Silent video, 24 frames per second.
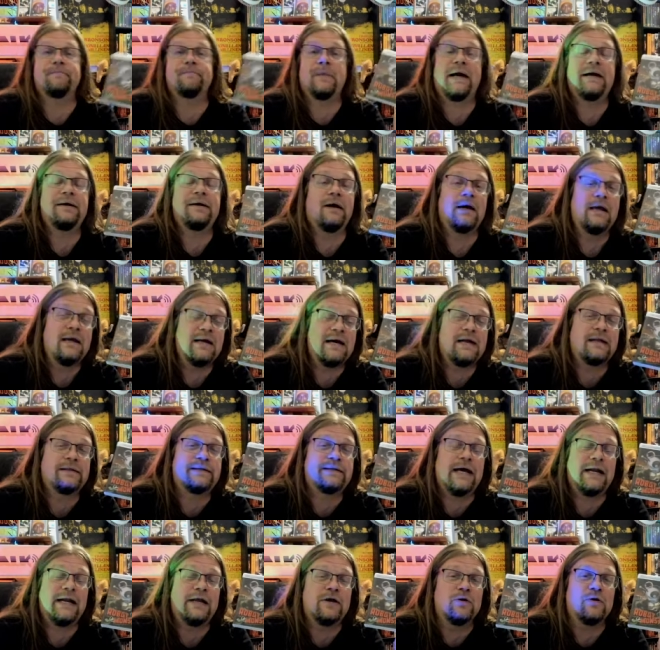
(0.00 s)
And I gotta
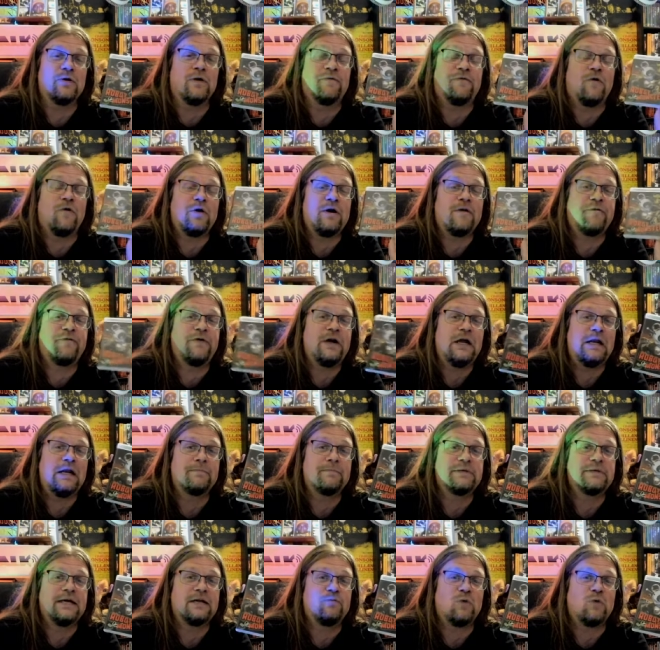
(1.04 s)
tell you, for a film
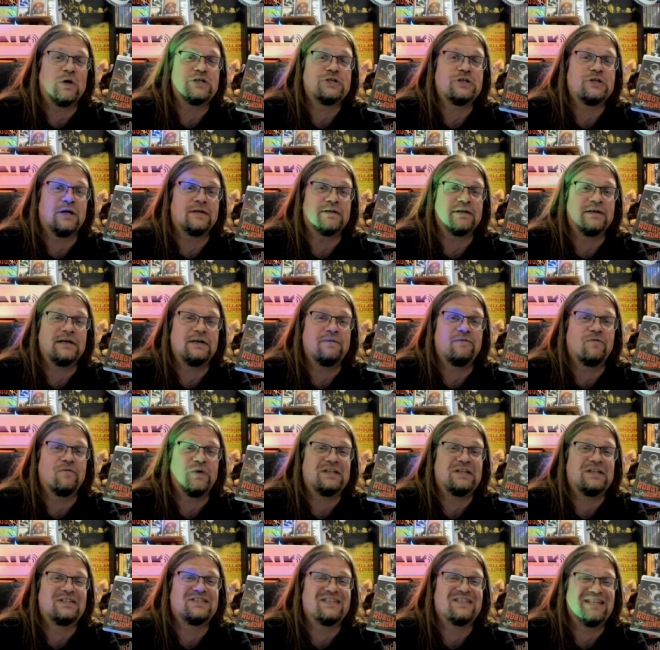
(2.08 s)
that was shot
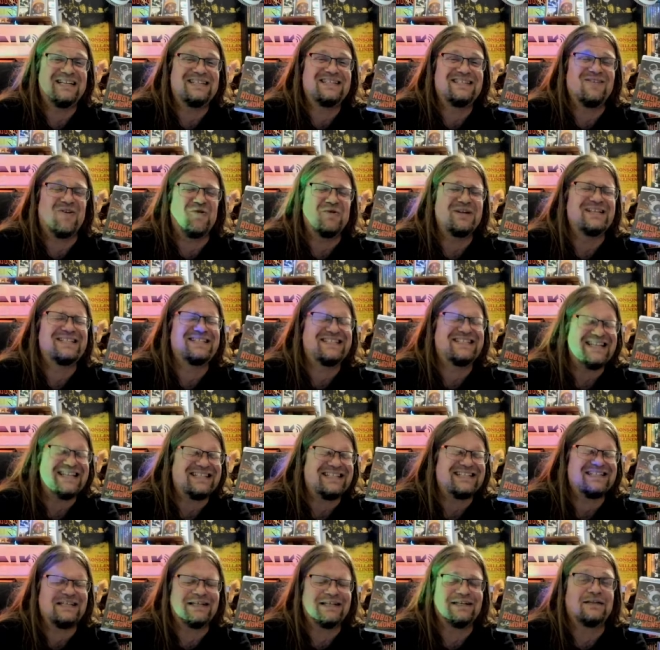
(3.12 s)
with only
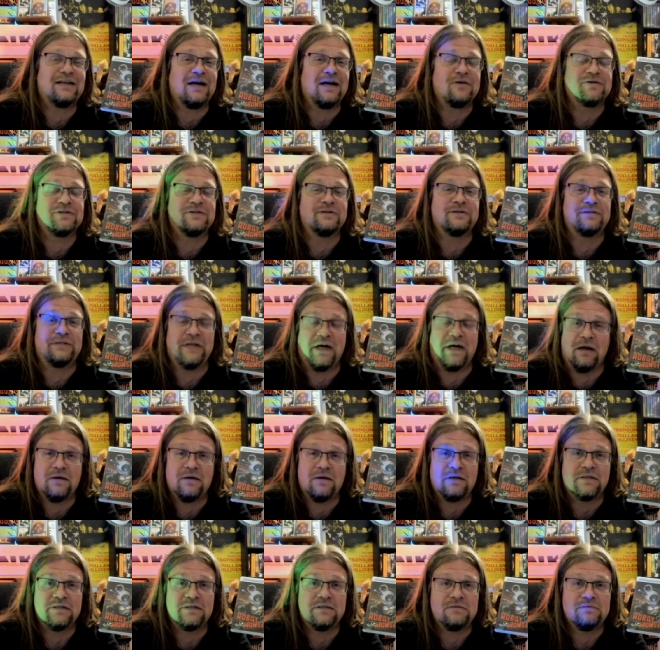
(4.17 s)

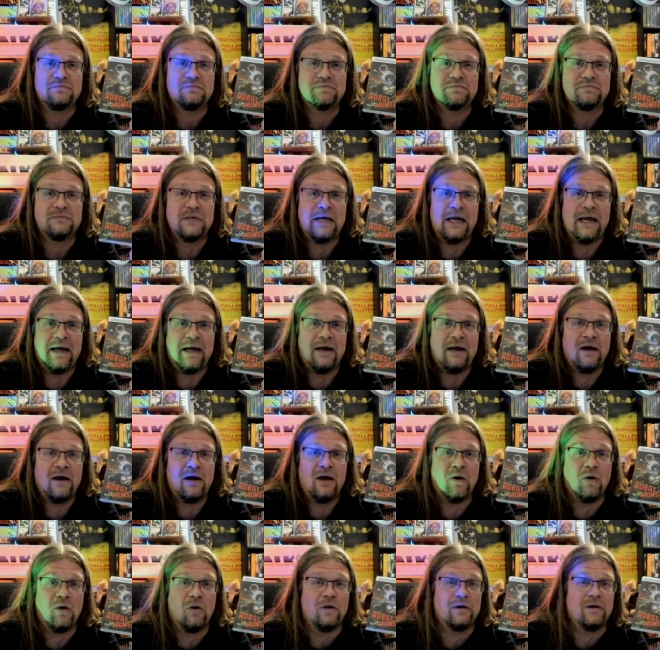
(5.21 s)
$16,000,
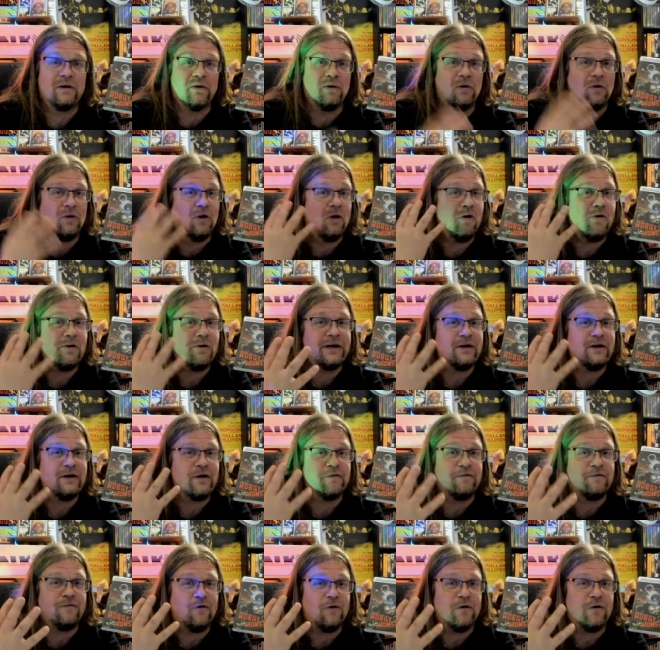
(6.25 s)
only on
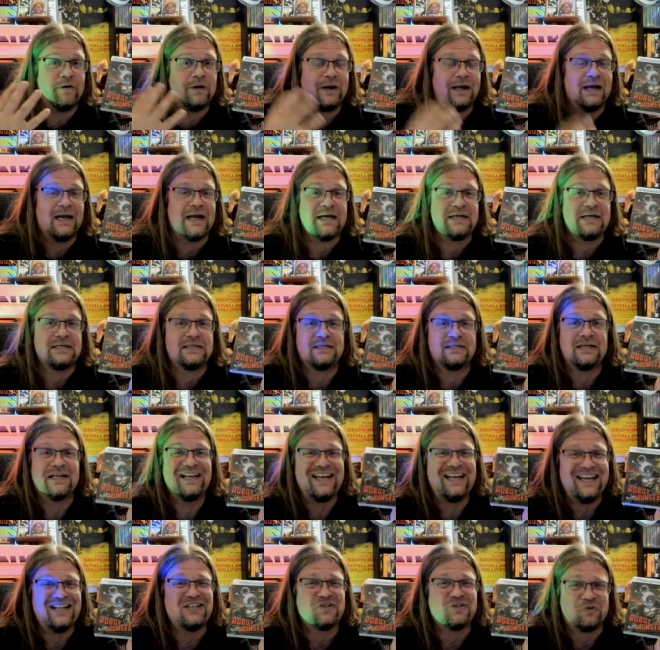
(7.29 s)
4 days,
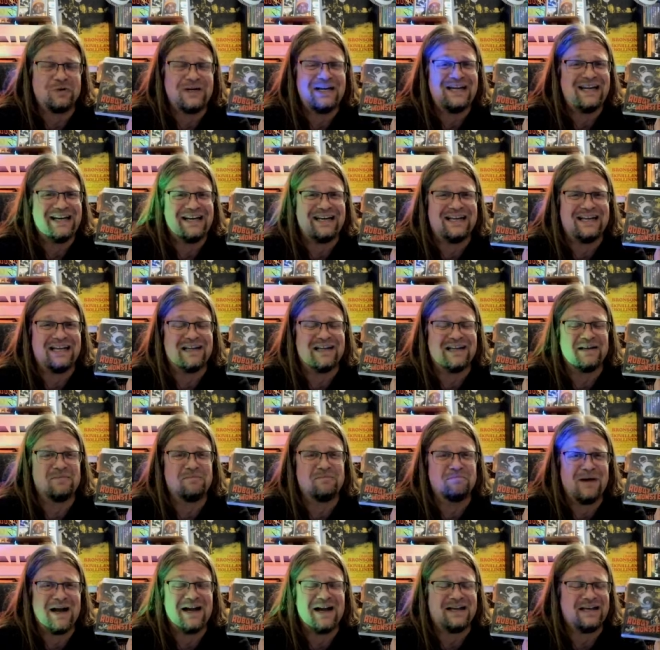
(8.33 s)
in 3D,
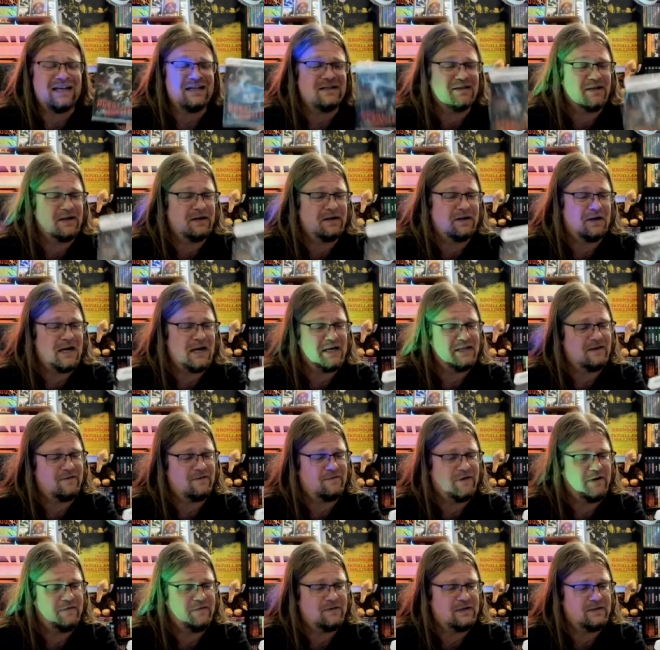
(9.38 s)
back in the
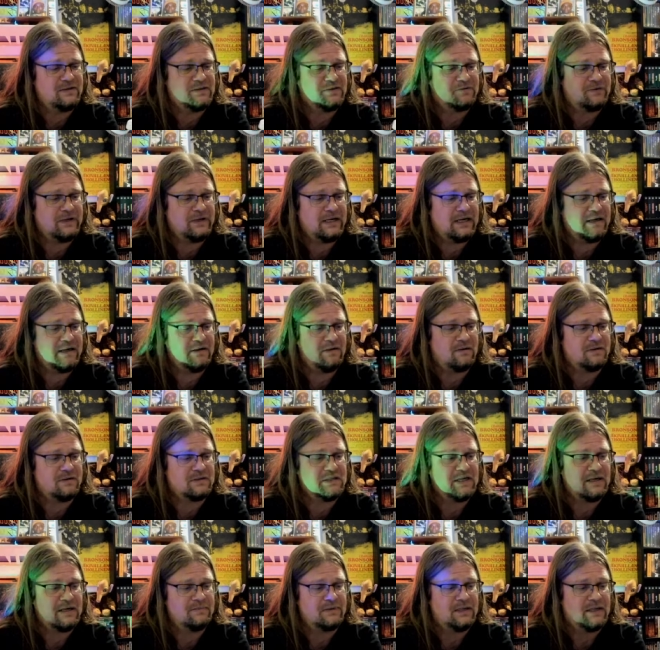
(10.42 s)
1953 or
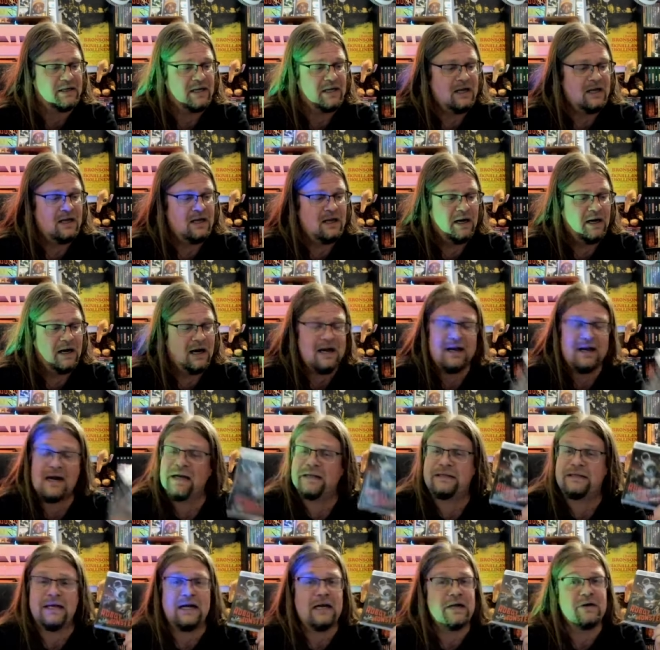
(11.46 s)
something, I gotta
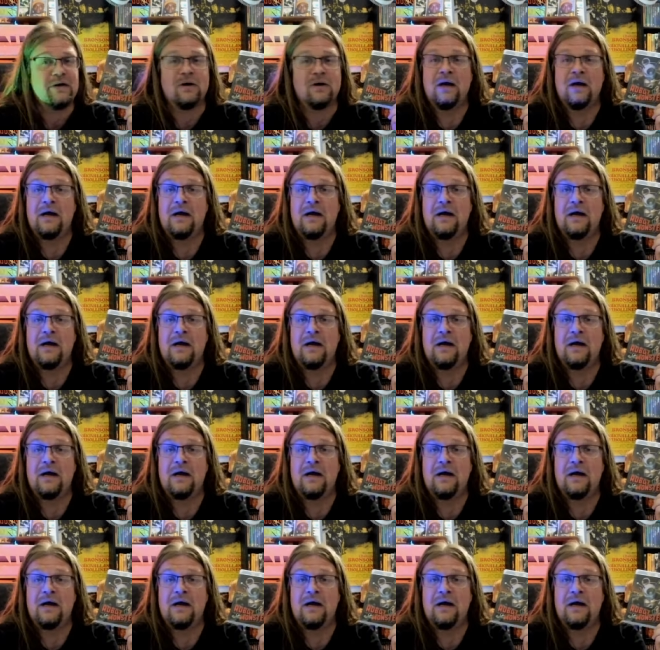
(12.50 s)
tell you,